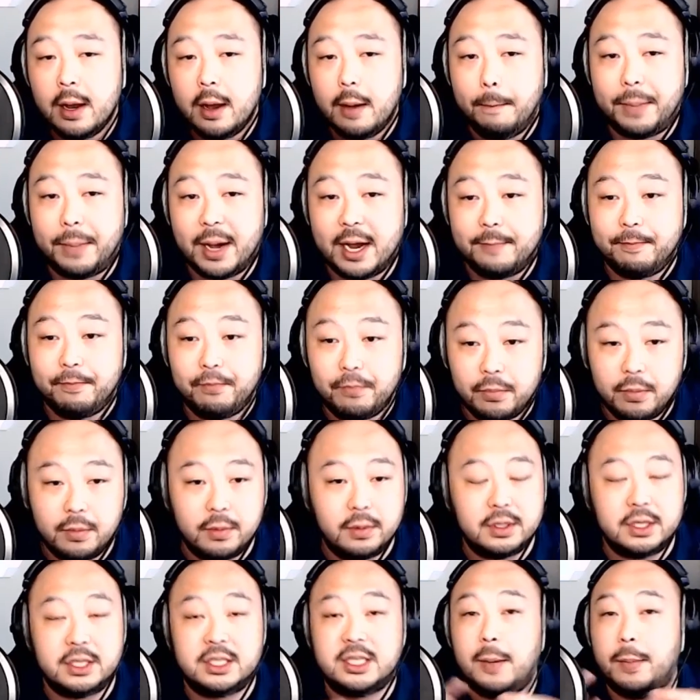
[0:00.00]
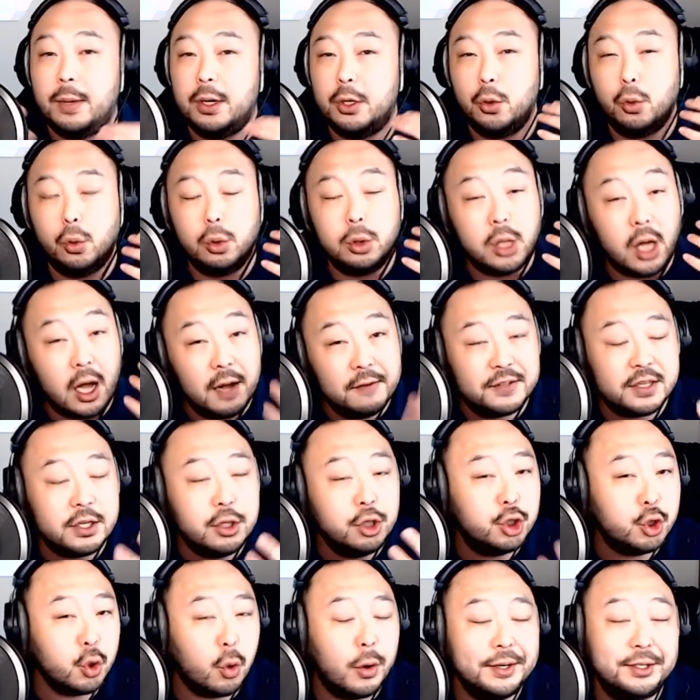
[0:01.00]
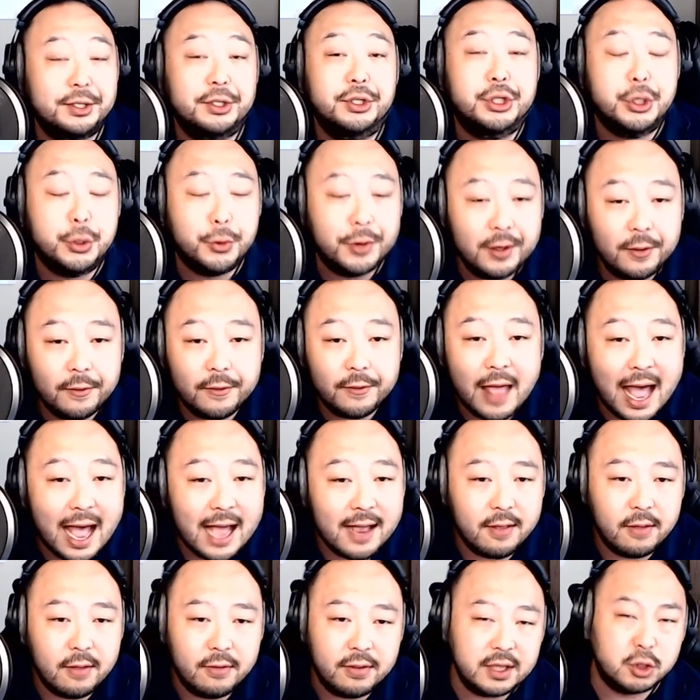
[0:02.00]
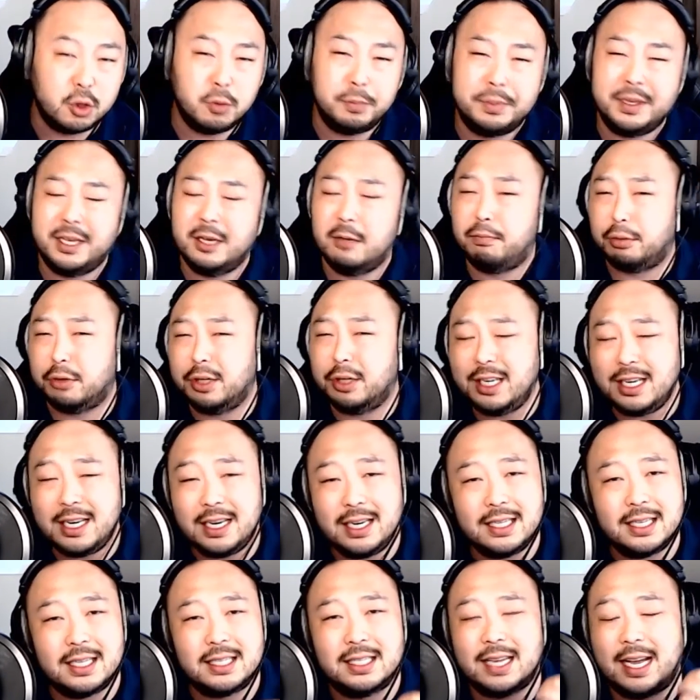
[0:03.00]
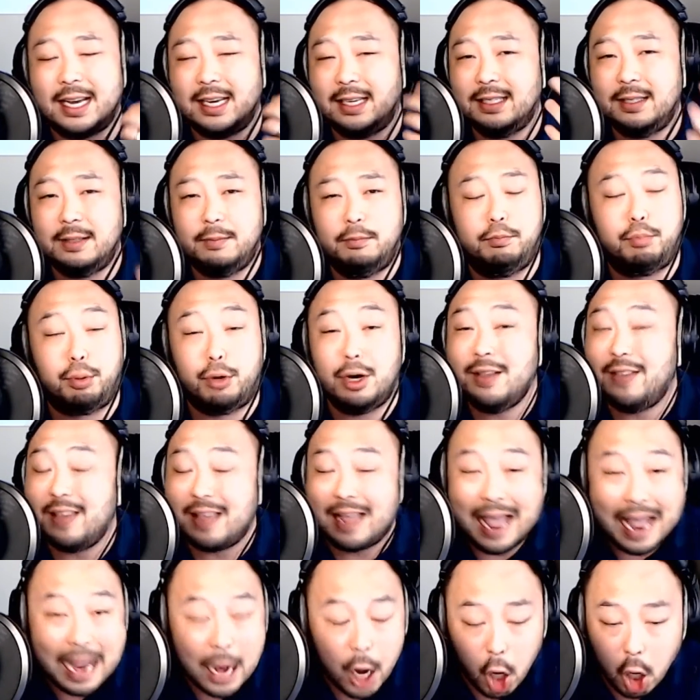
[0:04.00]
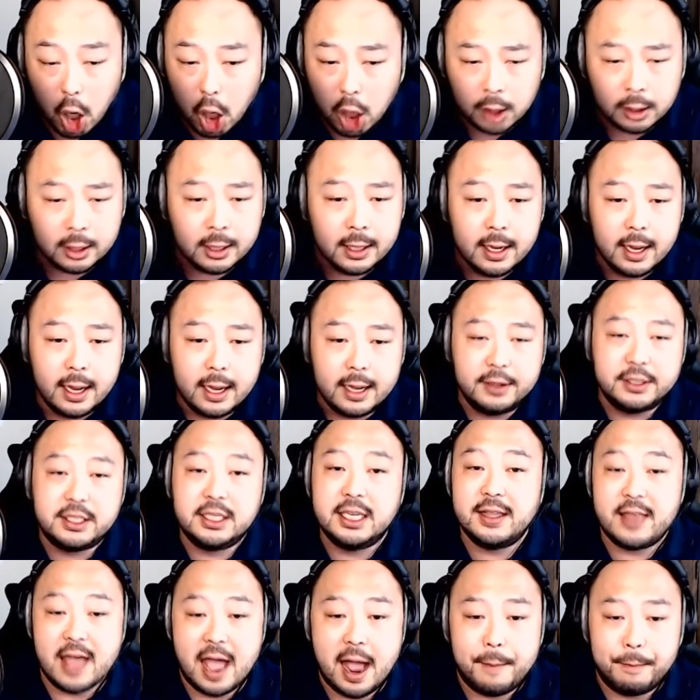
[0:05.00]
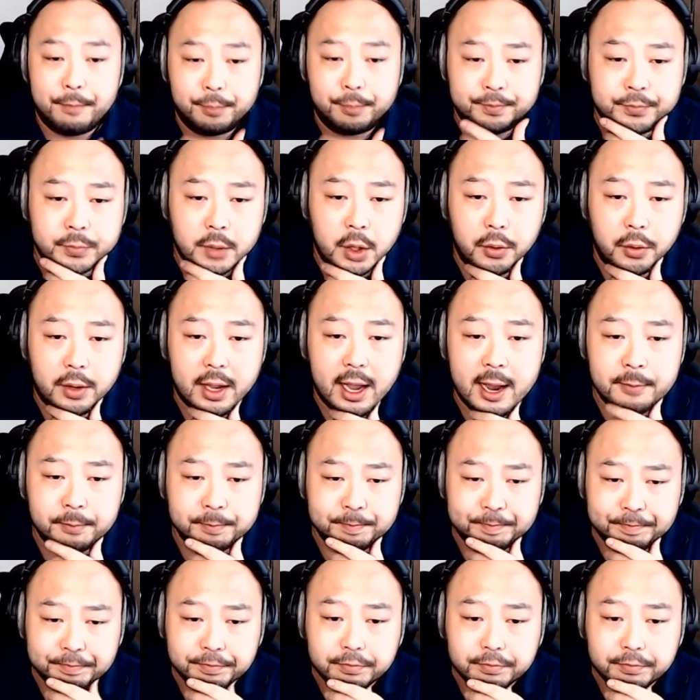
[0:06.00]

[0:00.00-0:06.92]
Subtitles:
But someone who loves and enjoys doing that, this will be a breeze. It's like breathing air to them, okay?